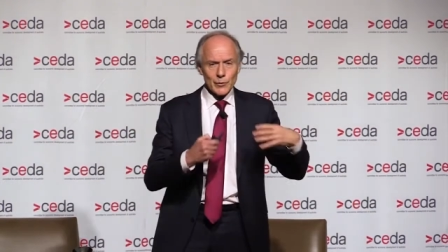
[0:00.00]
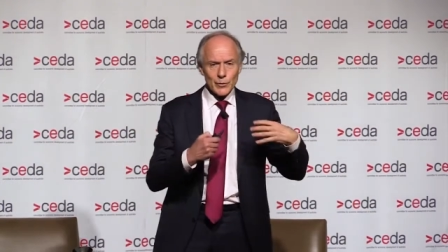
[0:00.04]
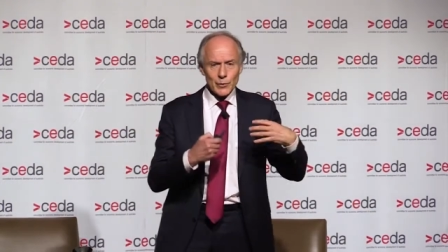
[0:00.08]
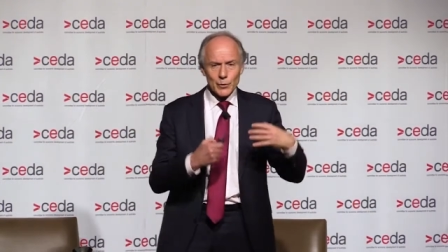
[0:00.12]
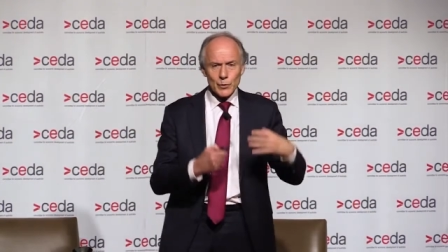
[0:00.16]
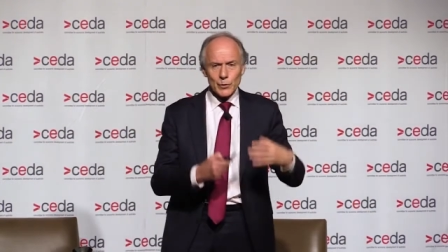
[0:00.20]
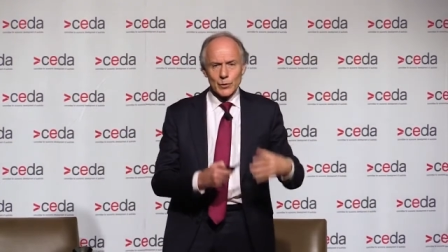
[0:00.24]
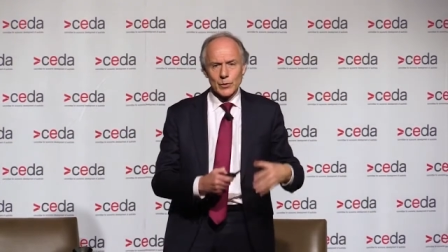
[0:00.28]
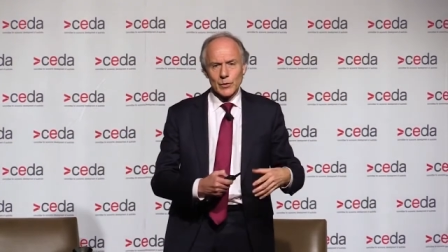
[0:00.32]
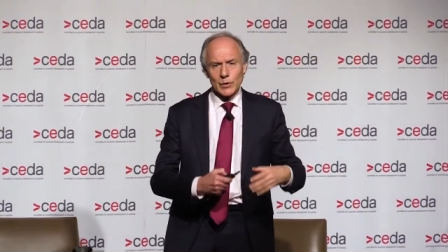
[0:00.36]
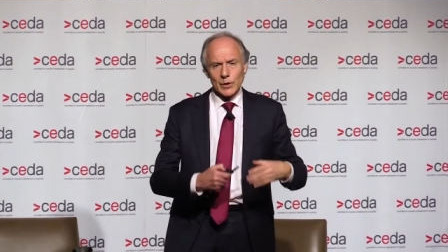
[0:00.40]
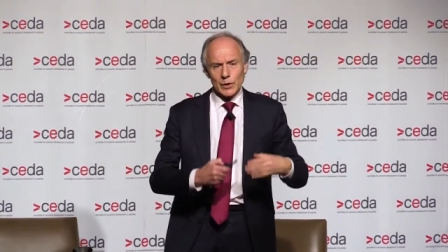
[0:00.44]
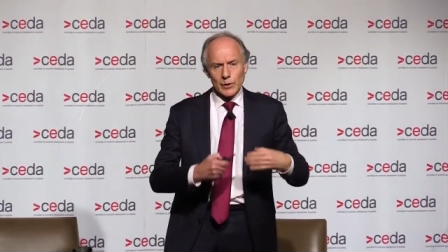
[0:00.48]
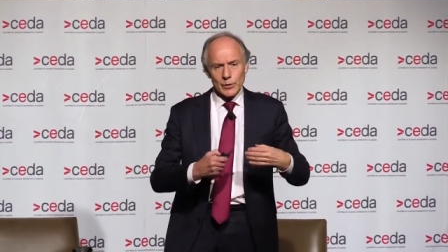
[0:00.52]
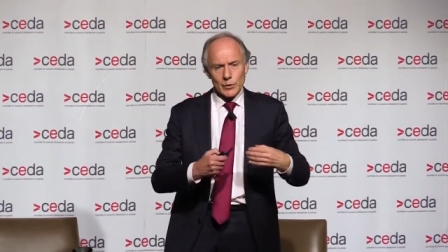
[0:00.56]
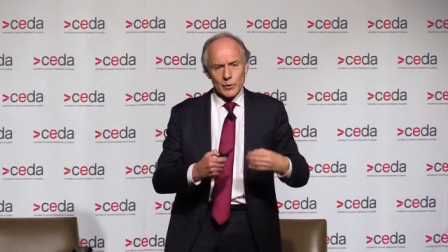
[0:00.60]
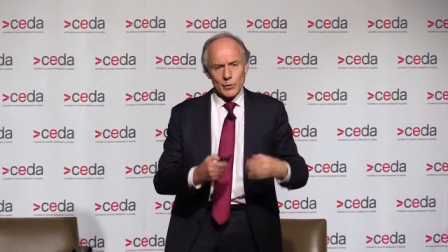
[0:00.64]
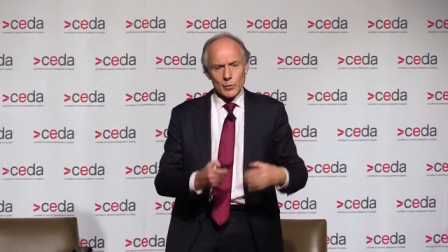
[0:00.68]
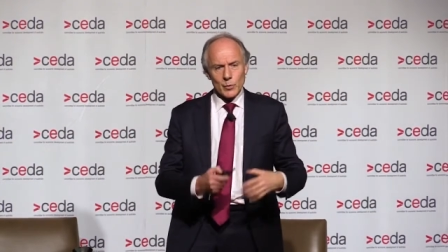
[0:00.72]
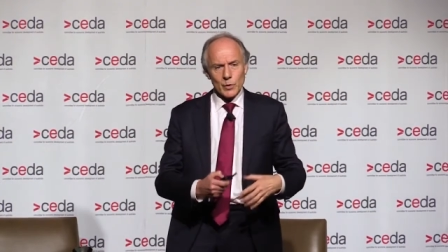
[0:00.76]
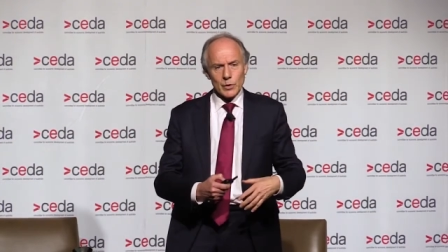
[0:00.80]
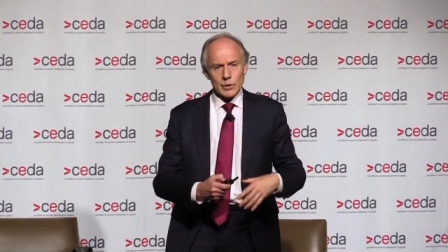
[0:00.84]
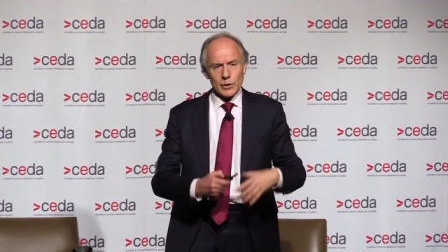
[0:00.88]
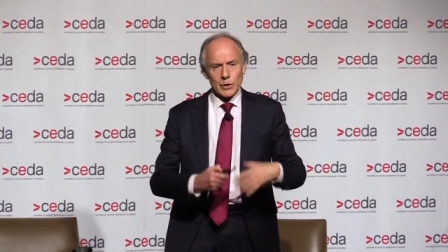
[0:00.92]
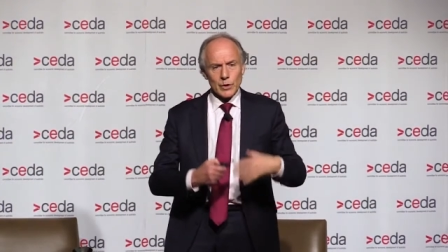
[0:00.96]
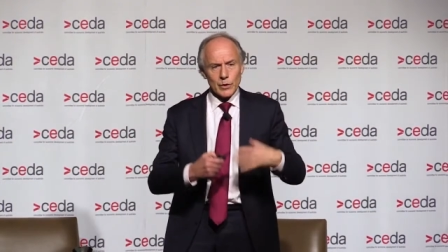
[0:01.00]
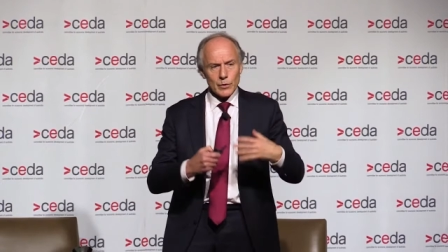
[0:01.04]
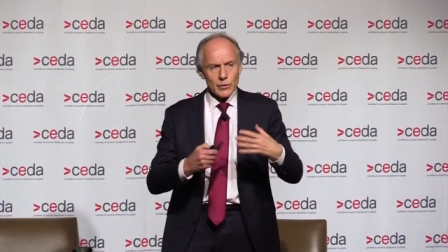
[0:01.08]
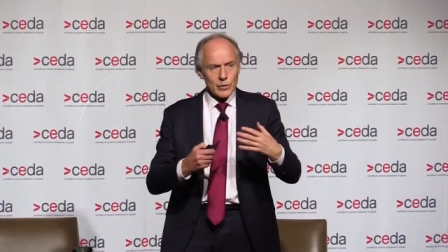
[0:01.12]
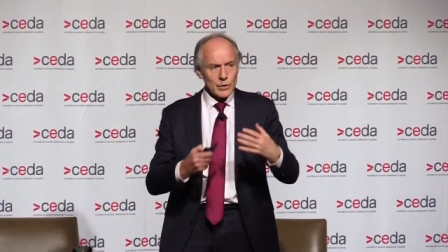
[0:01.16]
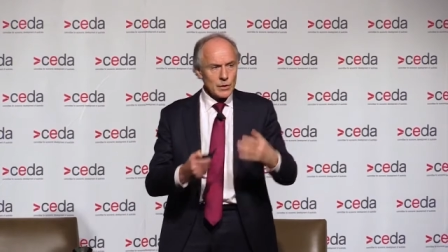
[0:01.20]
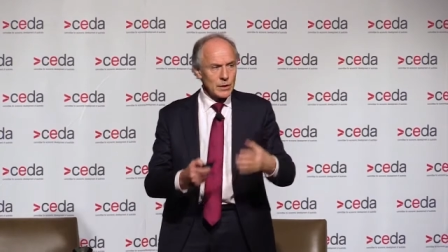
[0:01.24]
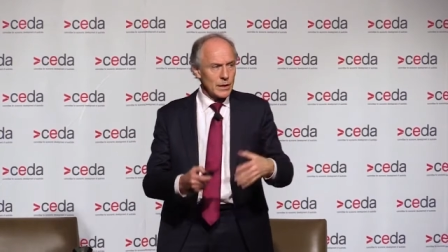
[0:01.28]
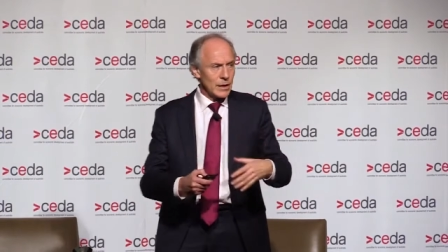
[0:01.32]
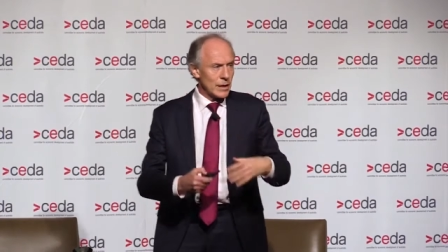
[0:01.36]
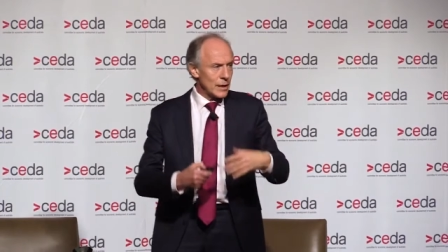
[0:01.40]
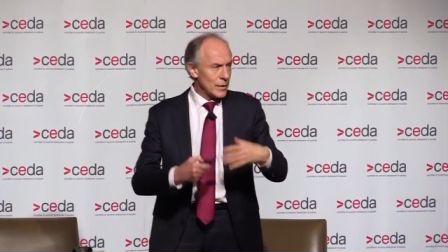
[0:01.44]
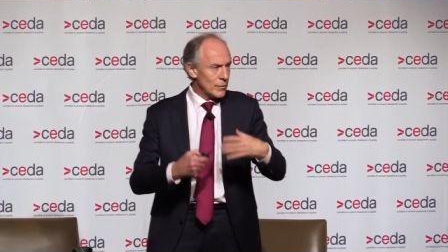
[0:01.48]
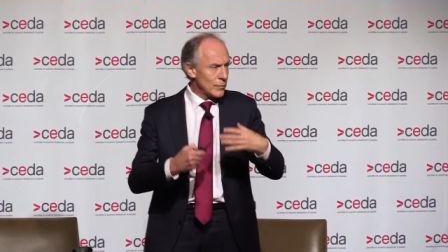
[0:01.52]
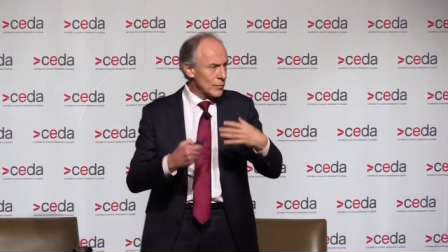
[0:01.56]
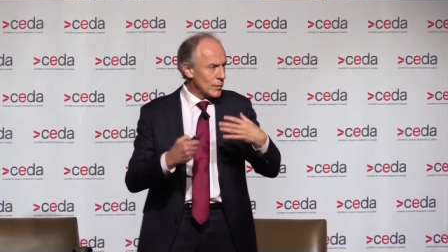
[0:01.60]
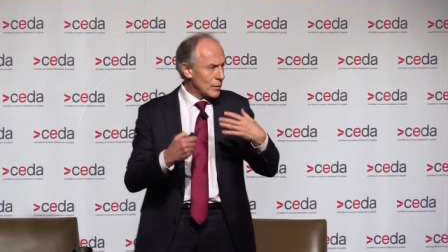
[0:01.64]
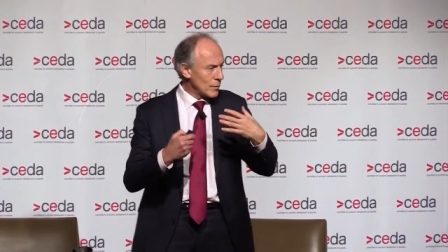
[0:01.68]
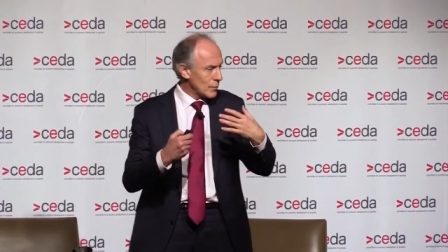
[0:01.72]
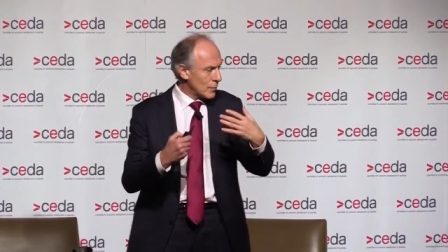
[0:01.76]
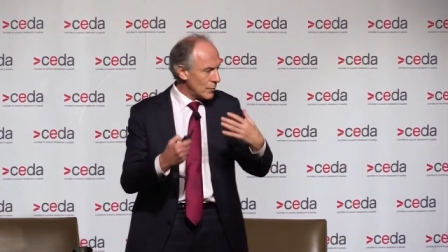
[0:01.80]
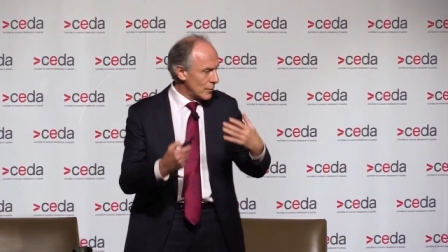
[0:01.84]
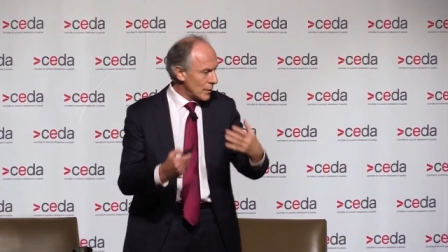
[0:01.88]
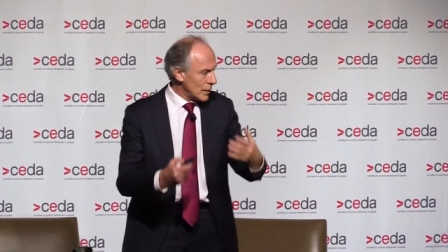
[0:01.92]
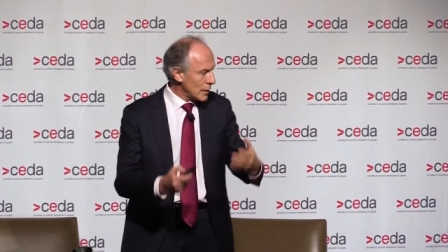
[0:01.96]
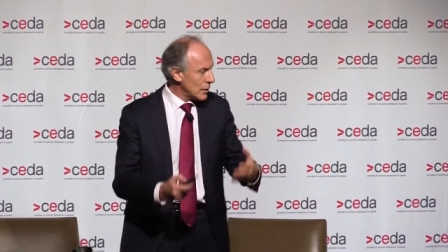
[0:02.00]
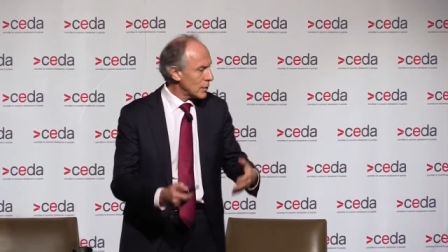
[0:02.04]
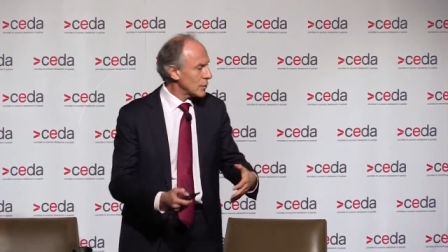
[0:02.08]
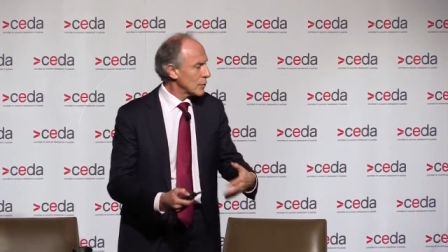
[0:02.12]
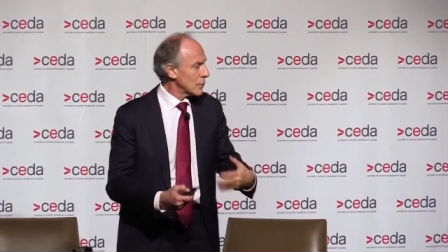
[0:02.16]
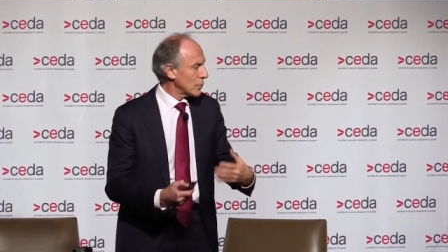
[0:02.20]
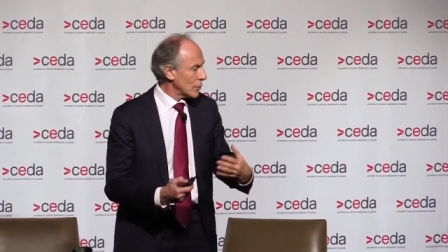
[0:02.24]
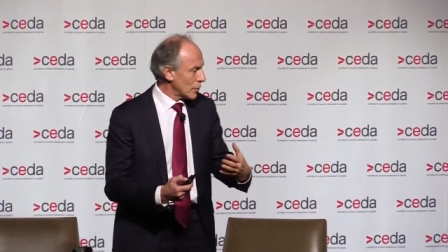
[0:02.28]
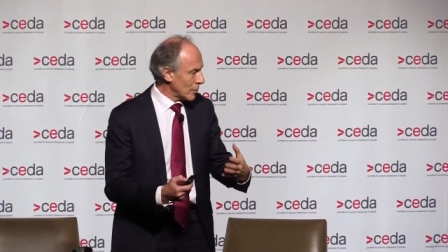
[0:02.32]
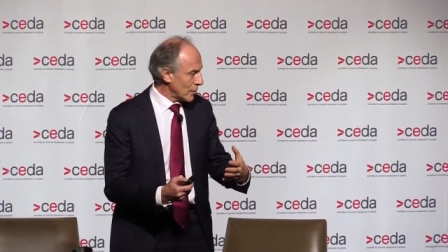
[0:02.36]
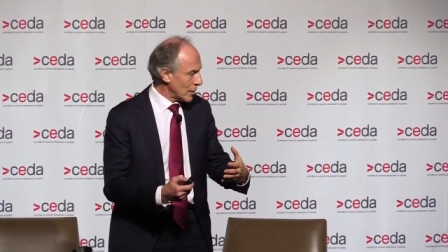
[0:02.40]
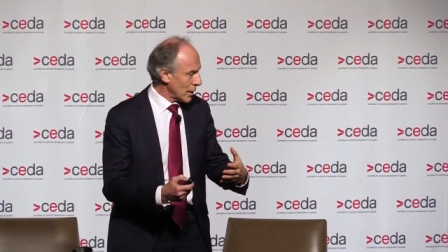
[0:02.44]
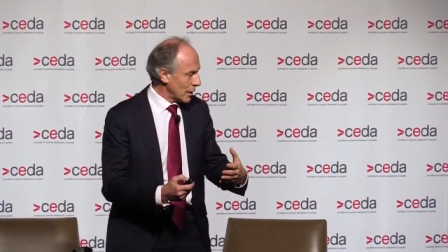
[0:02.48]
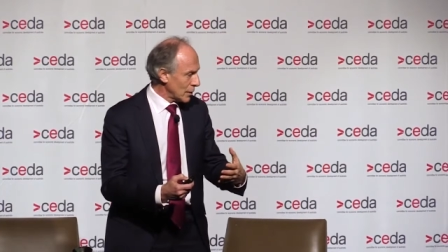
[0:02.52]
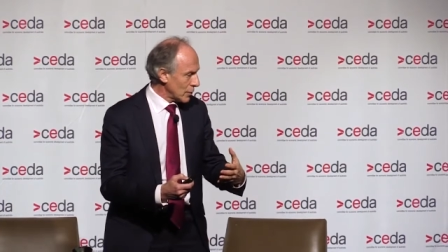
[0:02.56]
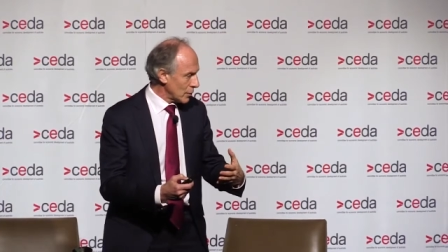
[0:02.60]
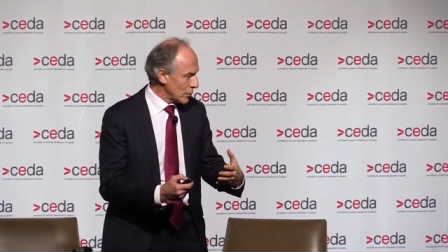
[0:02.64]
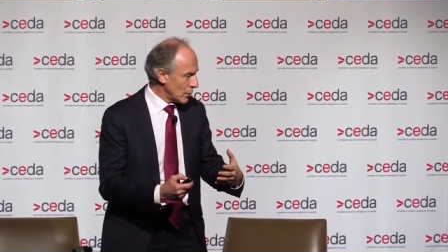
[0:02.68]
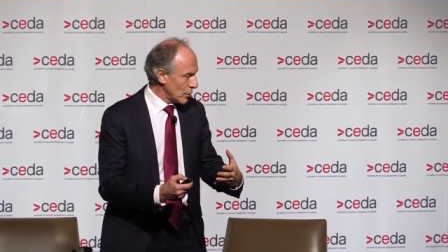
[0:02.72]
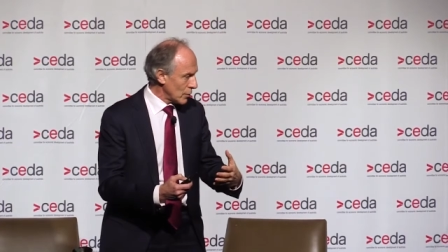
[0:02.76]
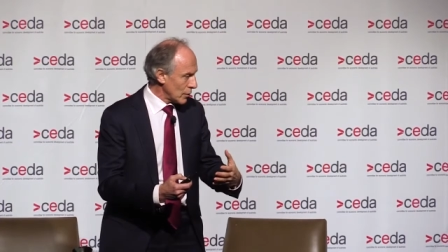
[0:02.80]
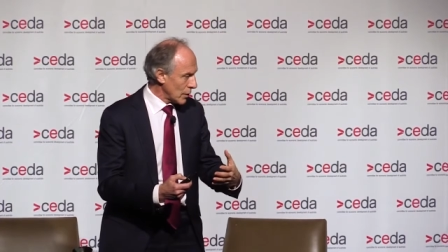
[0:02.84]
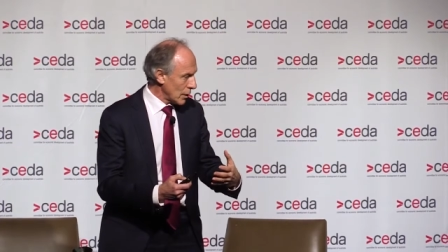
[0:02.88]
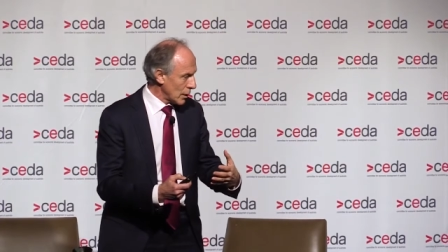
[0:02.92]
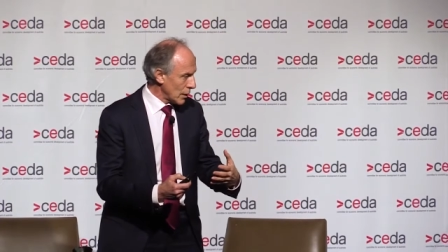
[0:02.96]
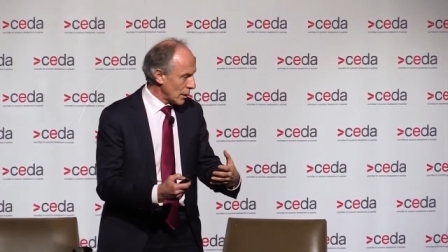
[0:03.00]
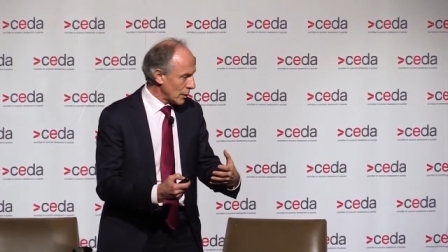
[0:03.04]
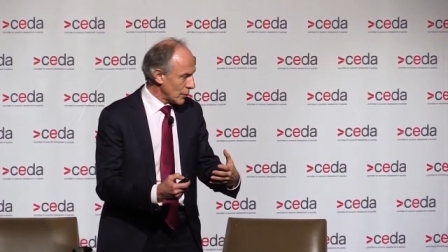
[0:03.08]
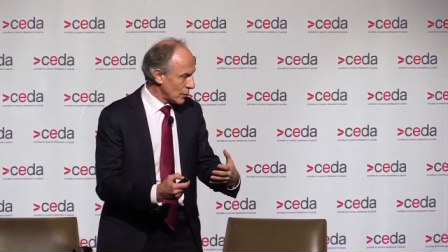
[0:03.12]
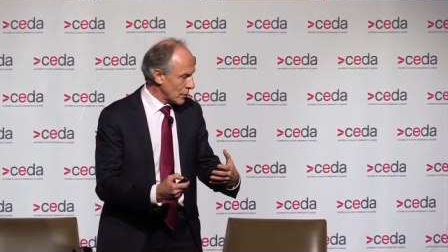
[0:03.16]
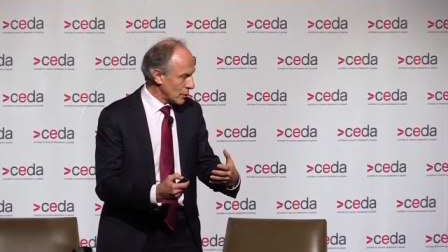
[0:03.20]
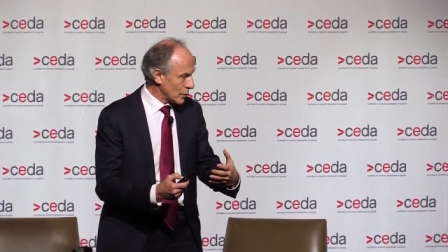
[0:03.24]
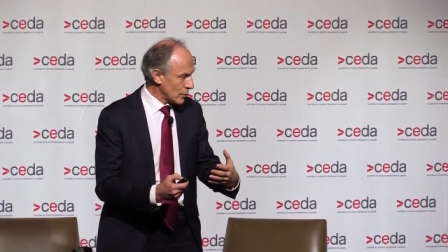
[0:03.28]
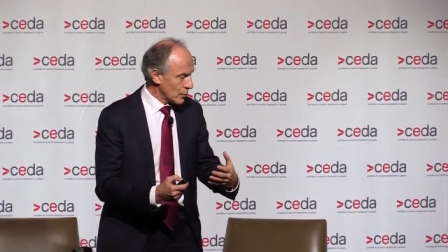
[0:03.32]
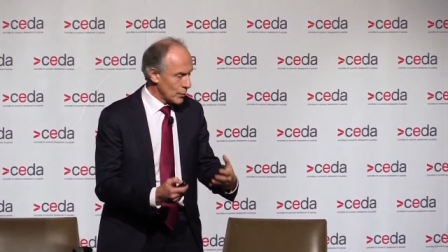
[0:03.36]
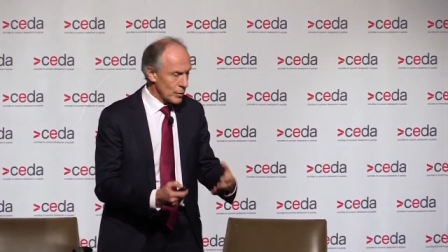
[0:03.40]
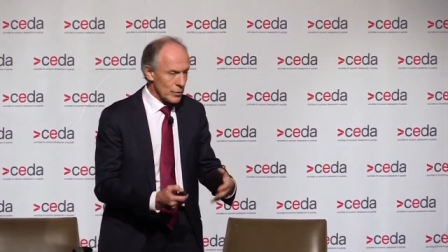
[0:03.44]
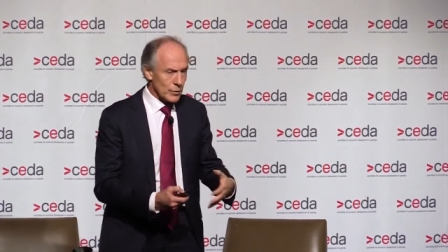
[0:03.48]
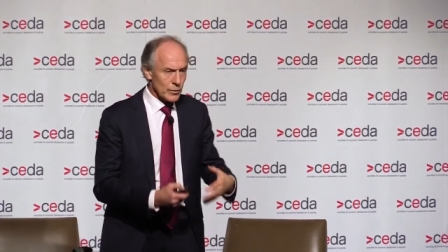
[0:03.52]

A fuel cell is what goes into every vehicle that might use hydrogen,